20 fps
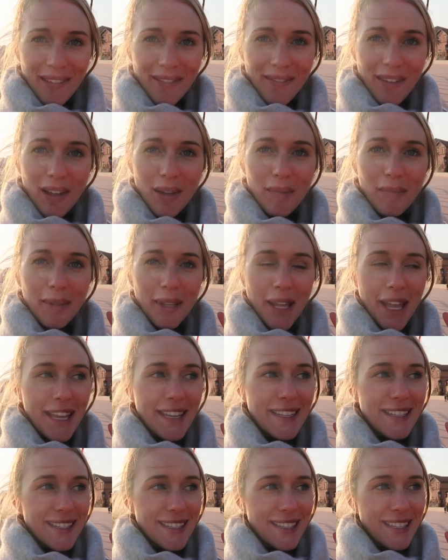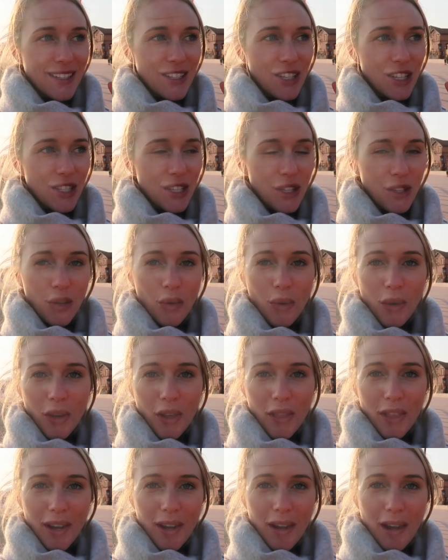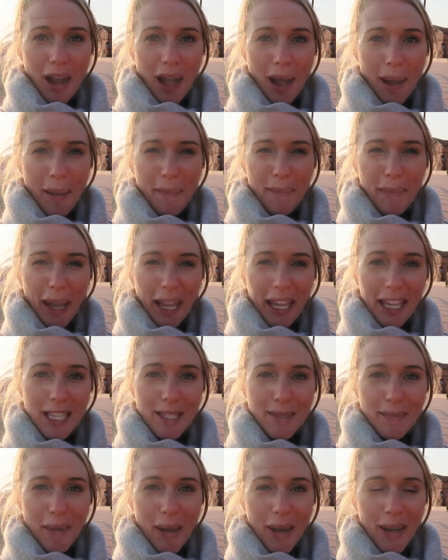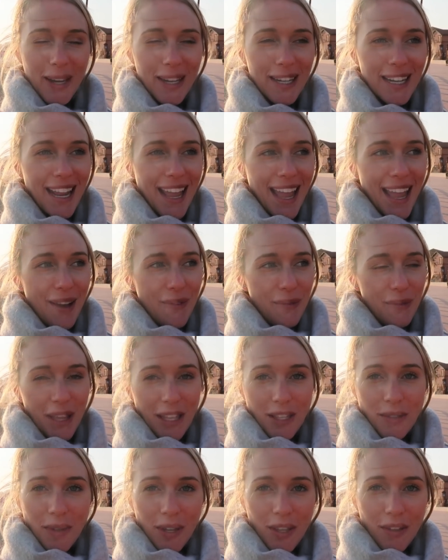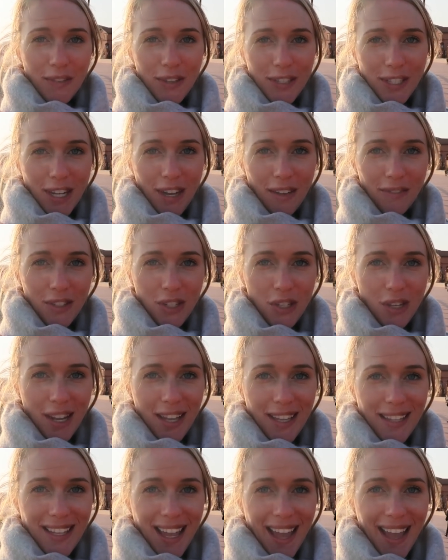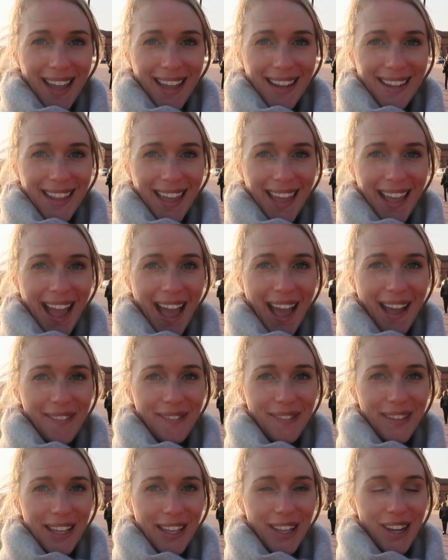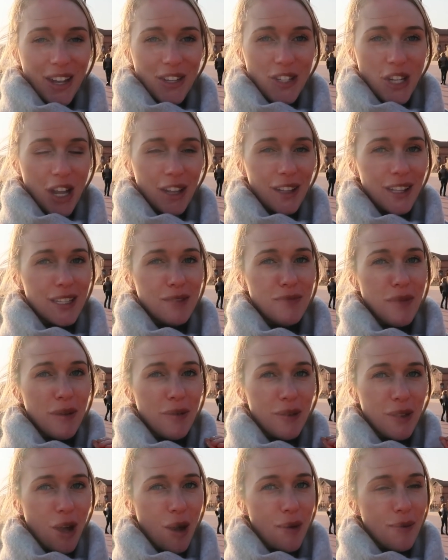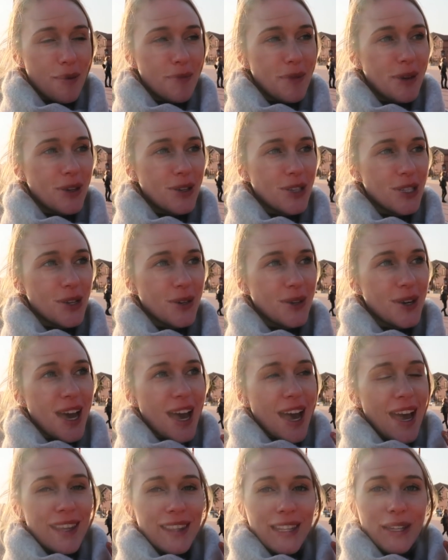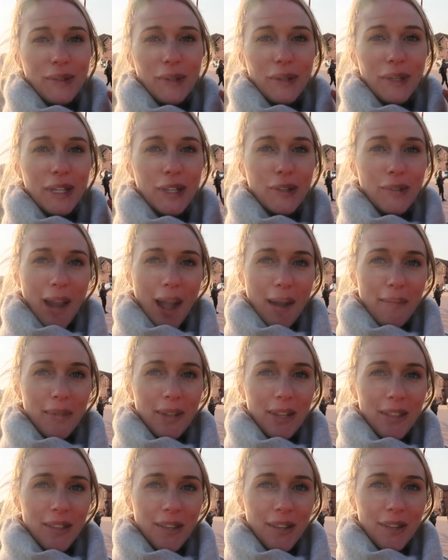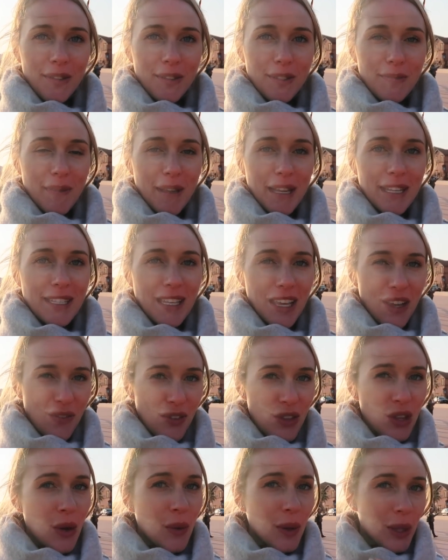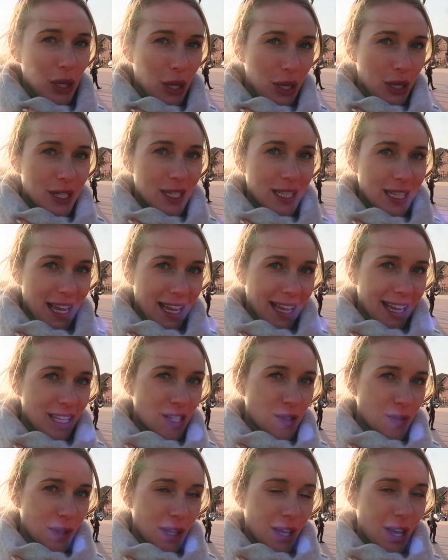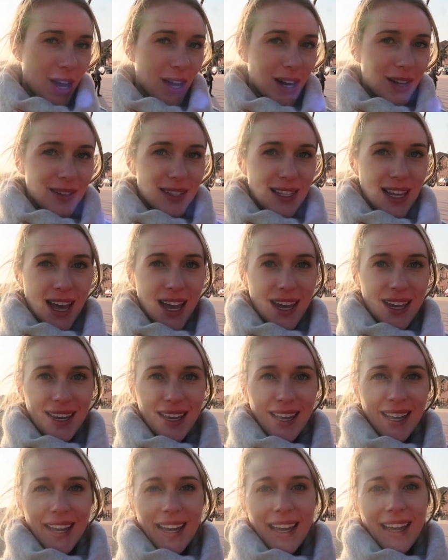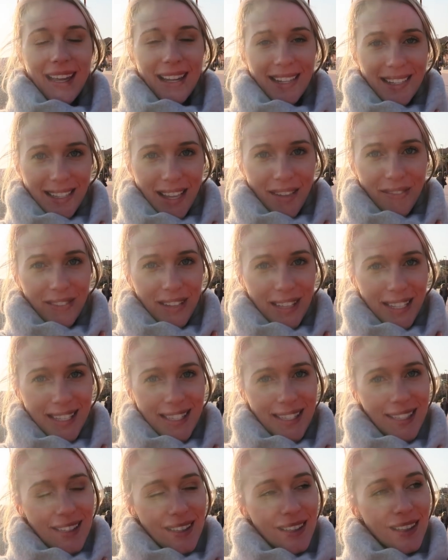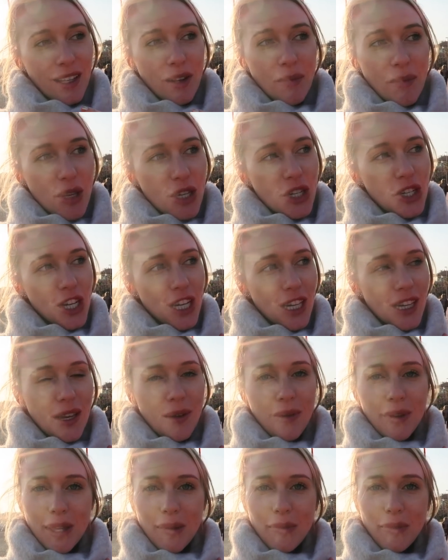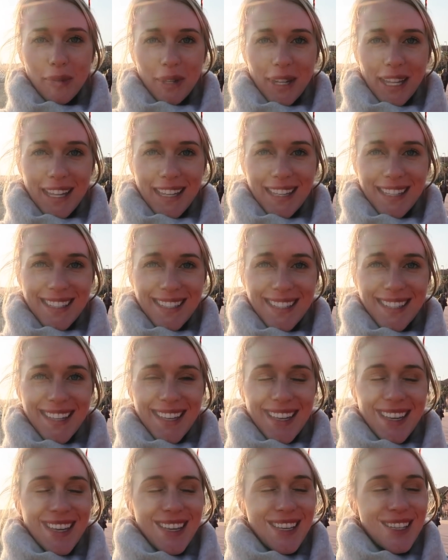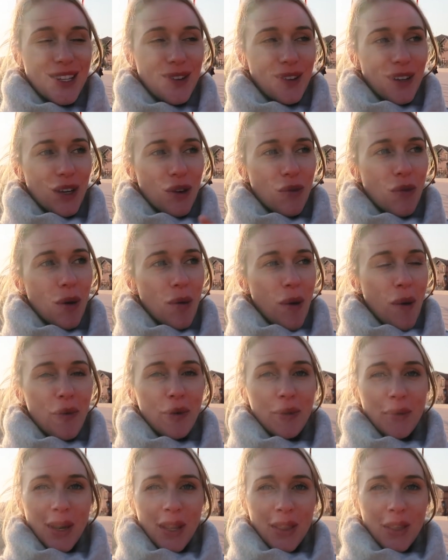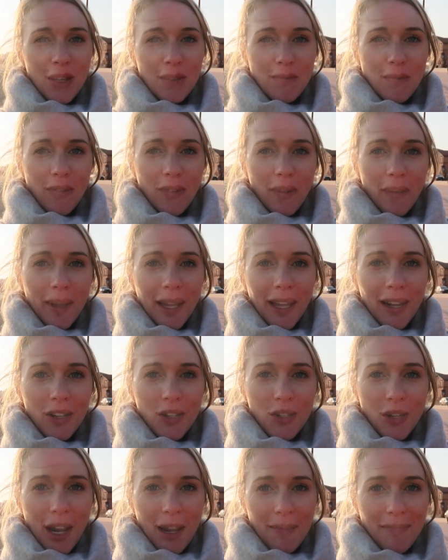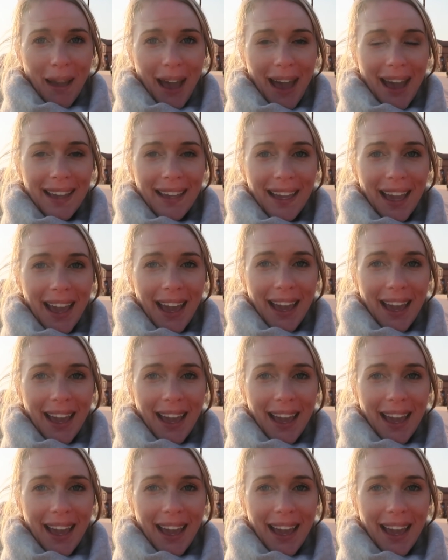We found a place just on the corner there, Monkey's Bar. That's when you first get off the train, and they have vegan hot chocolates made with almond milk. So I think we're gonna grab one of those, because even though it looks like it's really hot outside, it is definitely still a little bit chilly with a breeze. So we're gonna warm up with one of those before we get our train back.